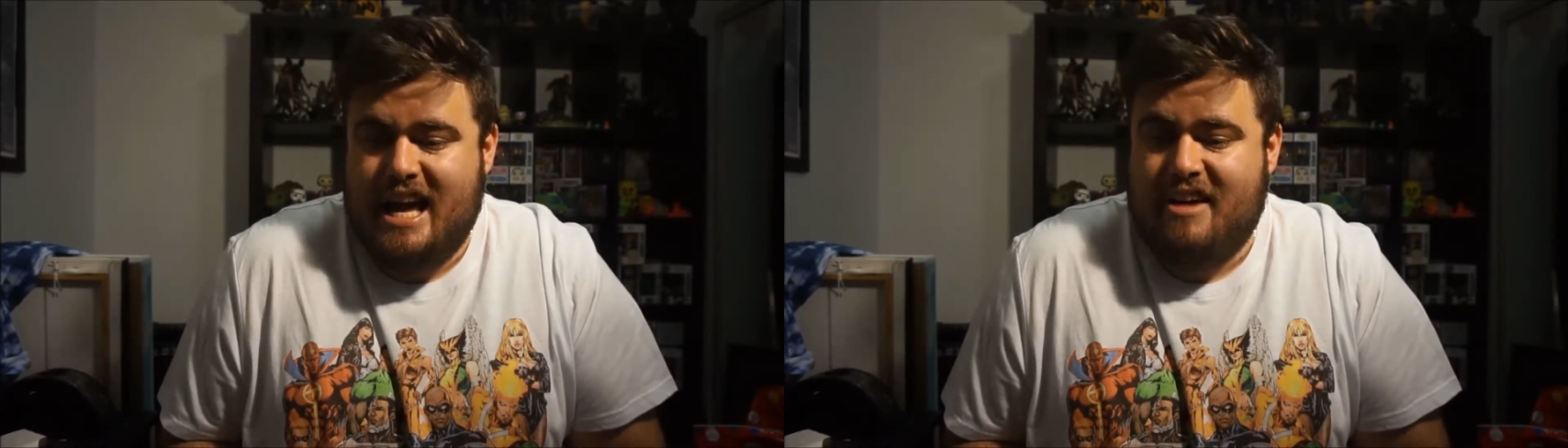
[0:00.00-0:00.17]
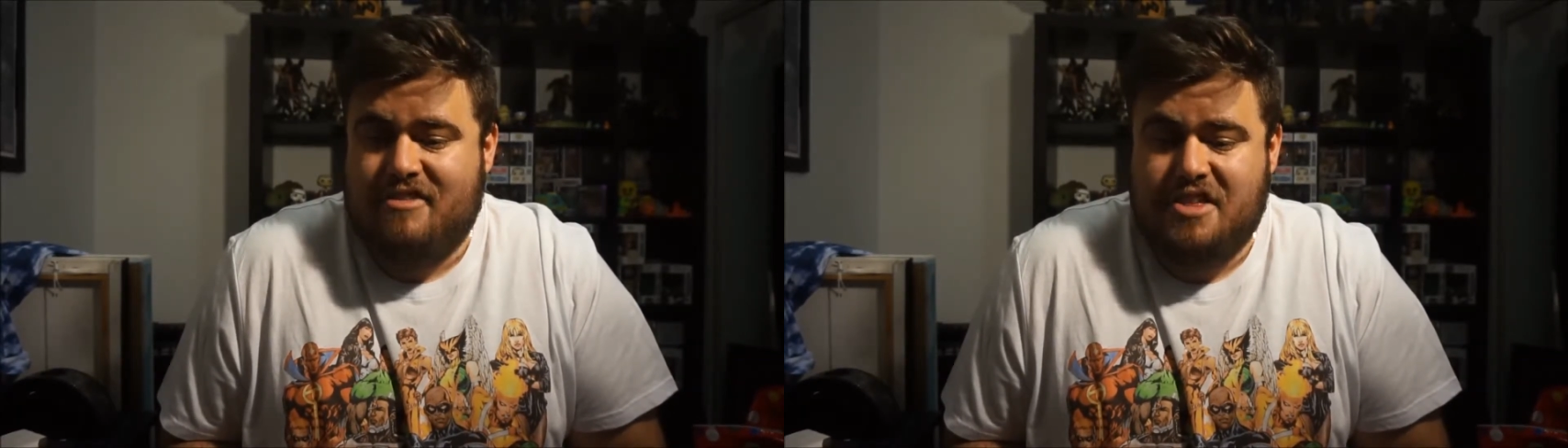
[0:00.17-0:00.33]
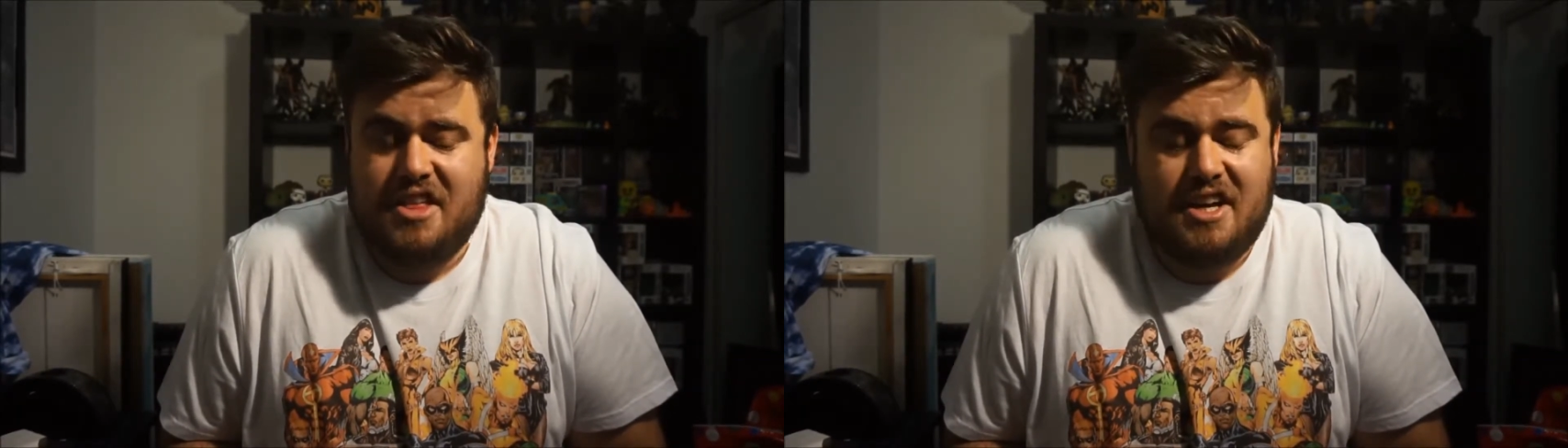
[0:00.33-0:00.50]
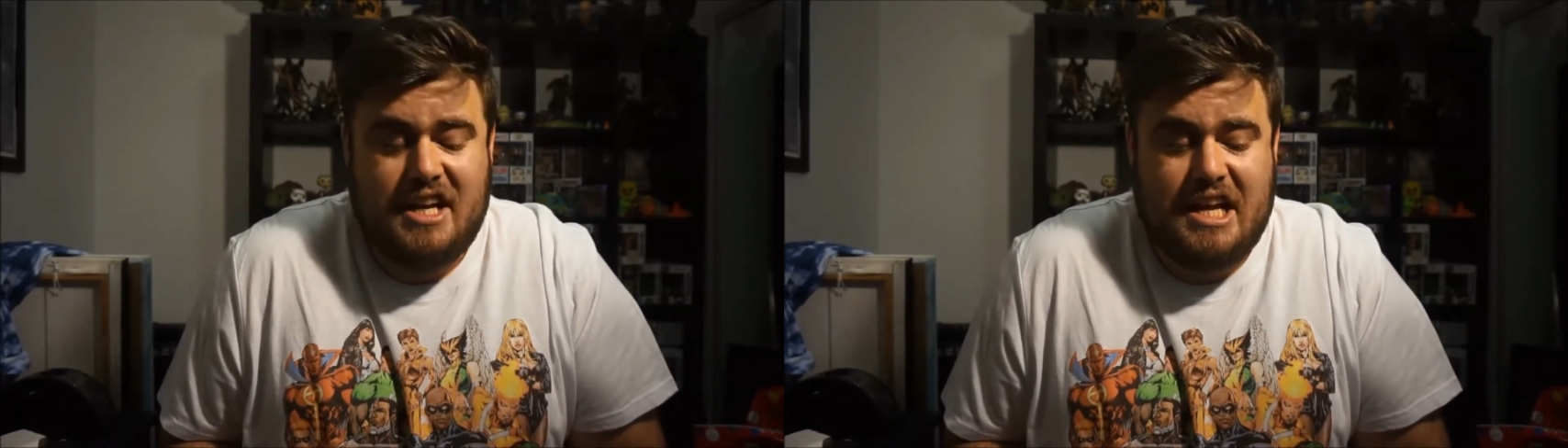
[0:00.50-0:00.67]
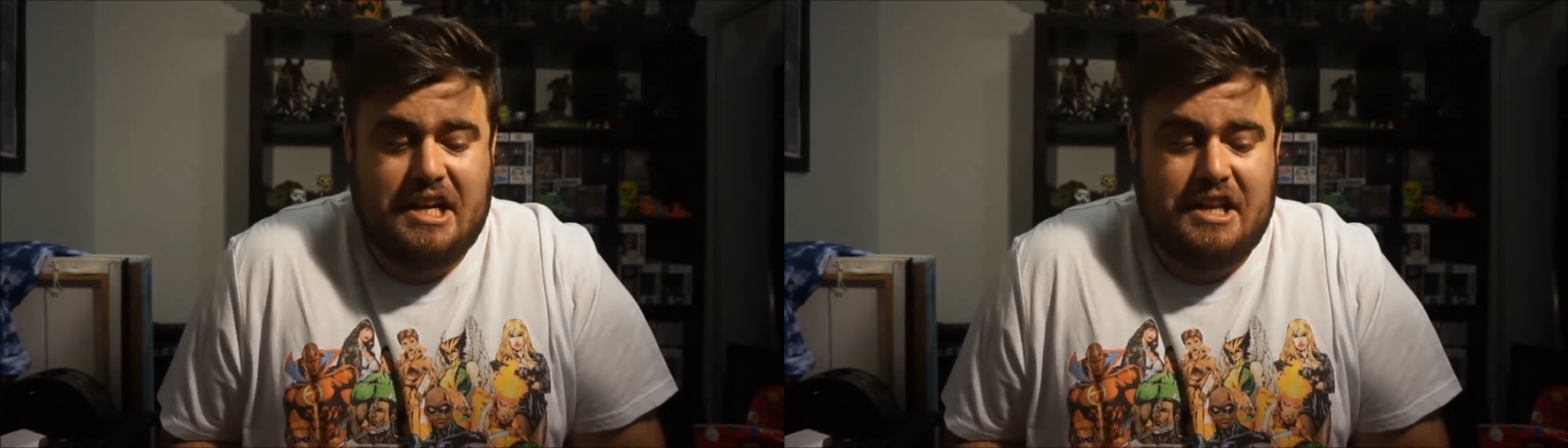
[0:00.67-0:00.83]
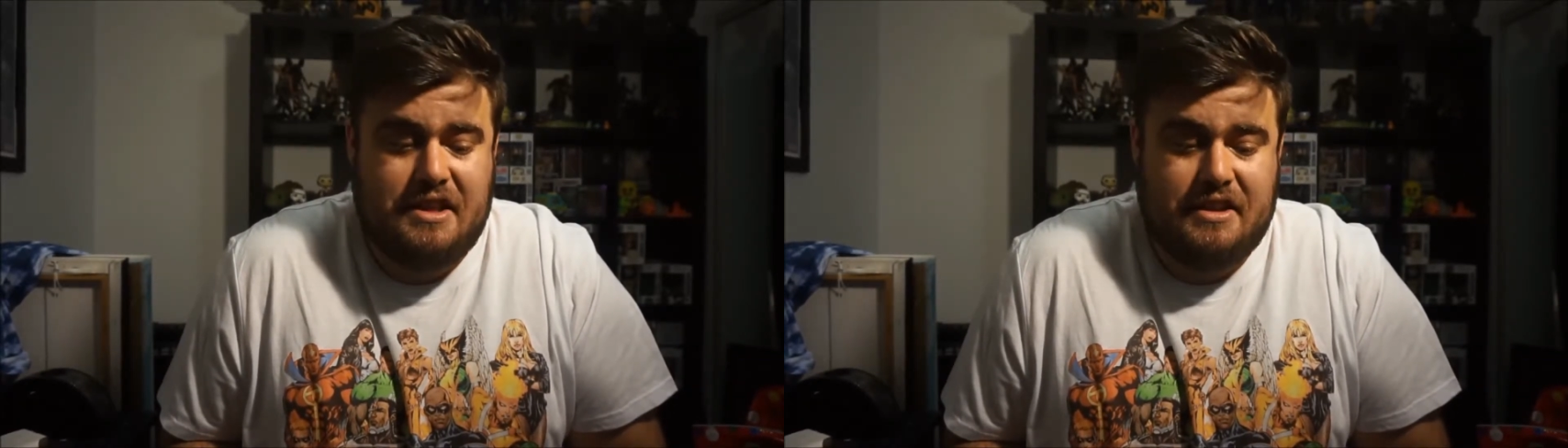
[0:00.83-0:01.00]
everything and
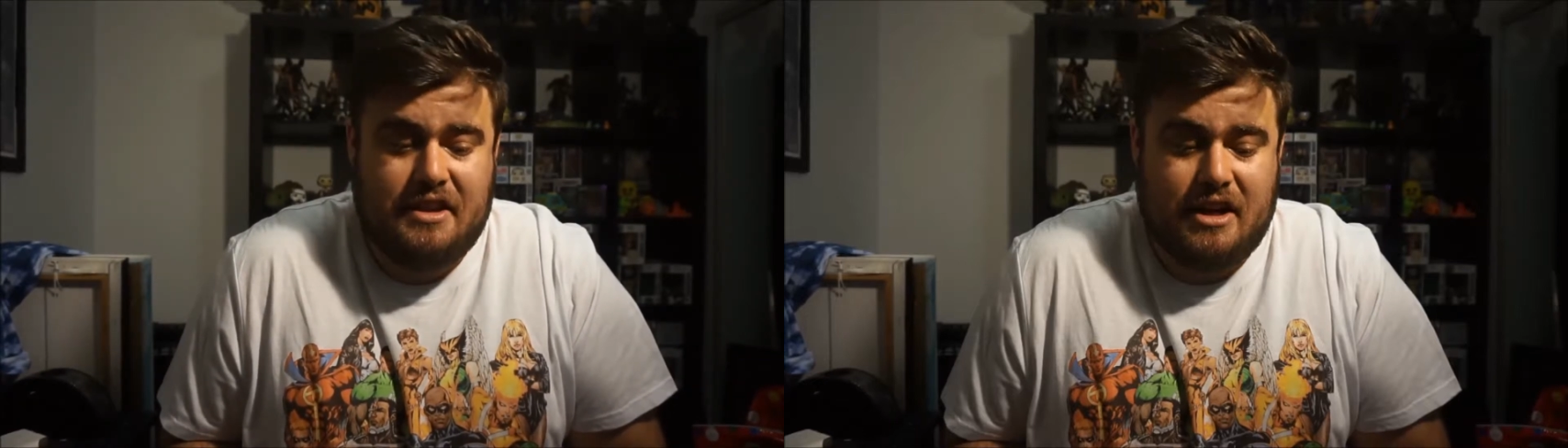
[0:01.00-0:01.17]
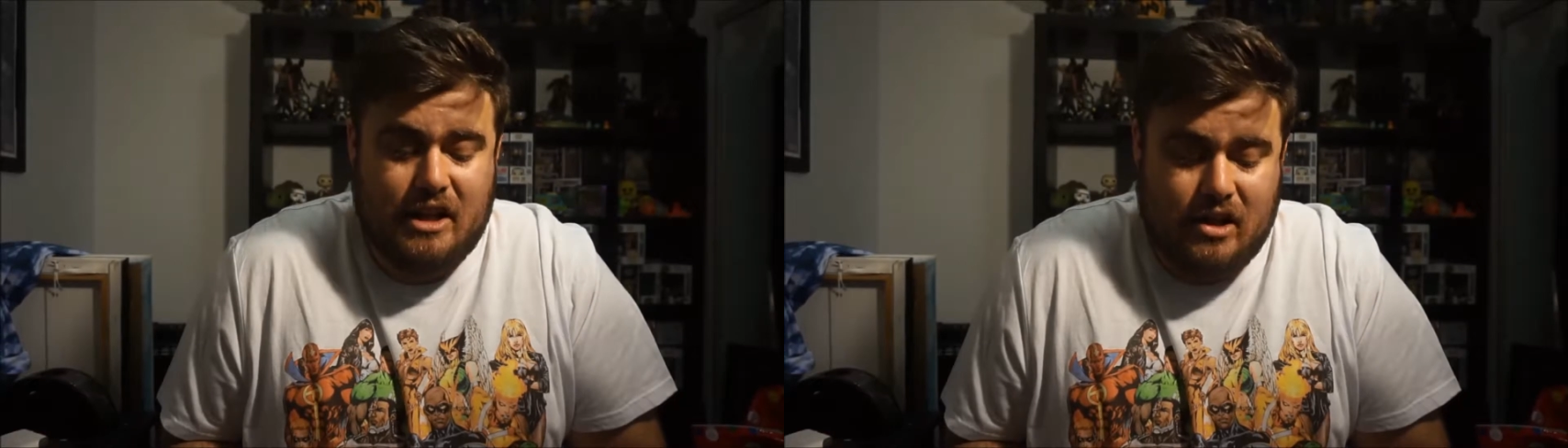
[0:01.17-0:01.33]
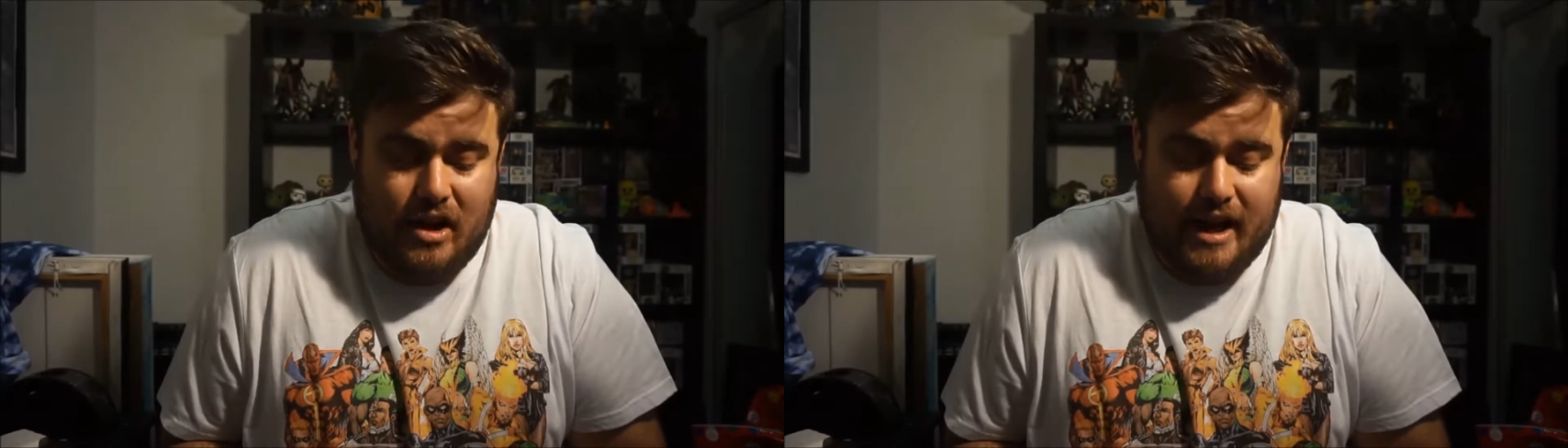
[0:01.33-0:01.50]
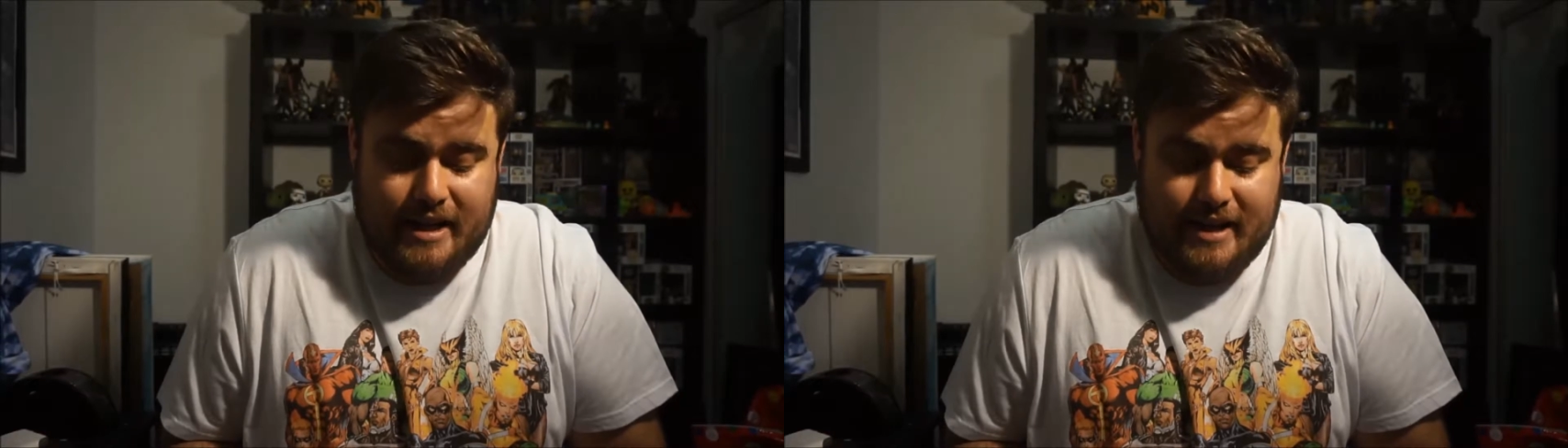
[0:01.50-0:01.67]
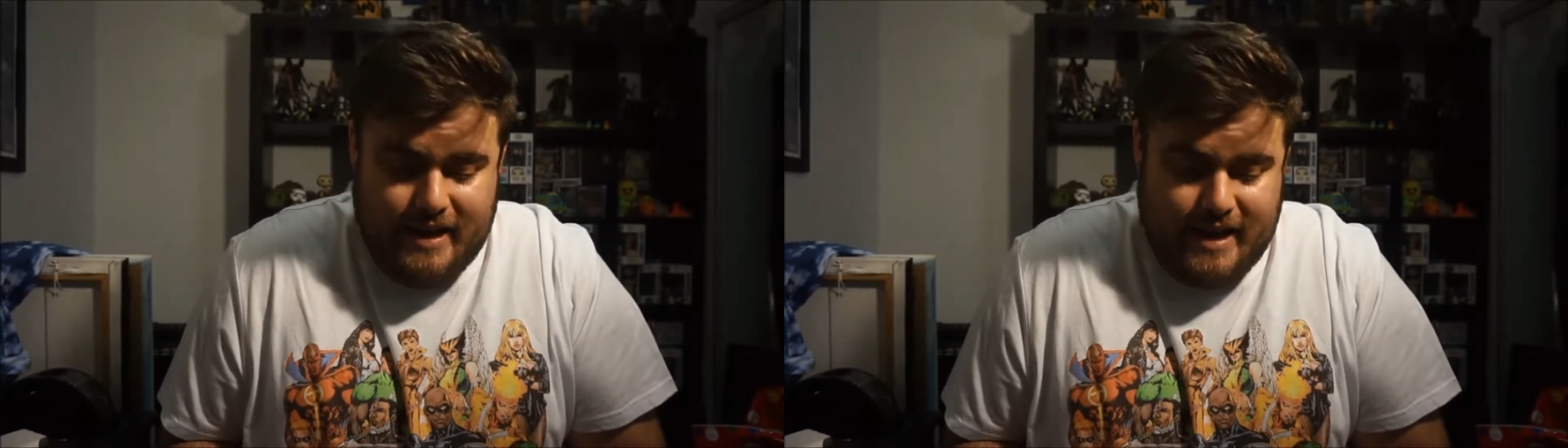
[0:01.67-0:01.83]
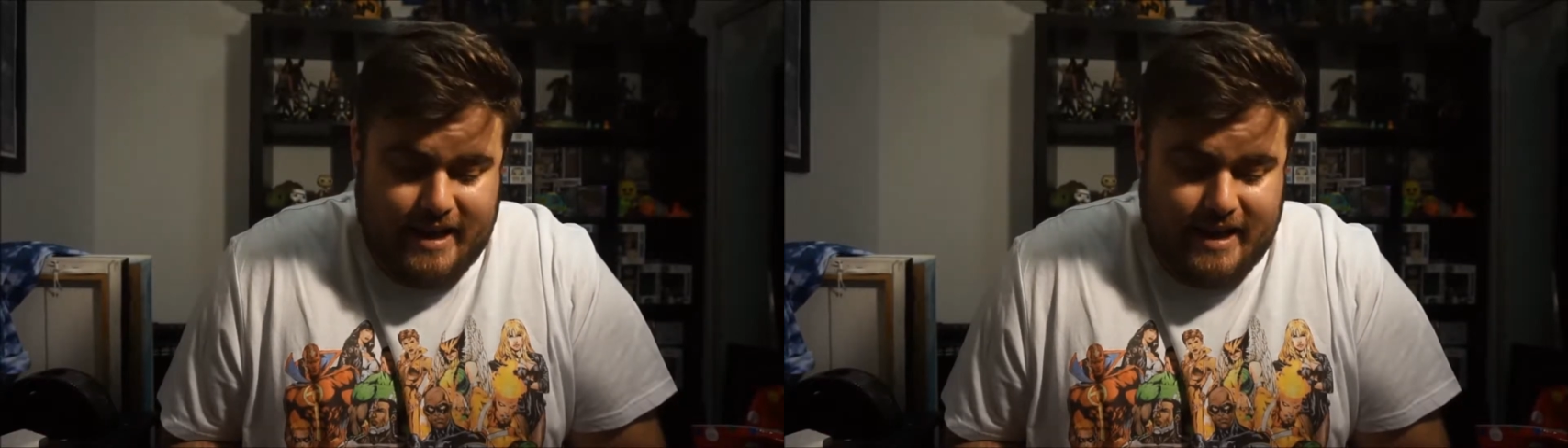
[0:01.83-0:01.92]
anything that I like,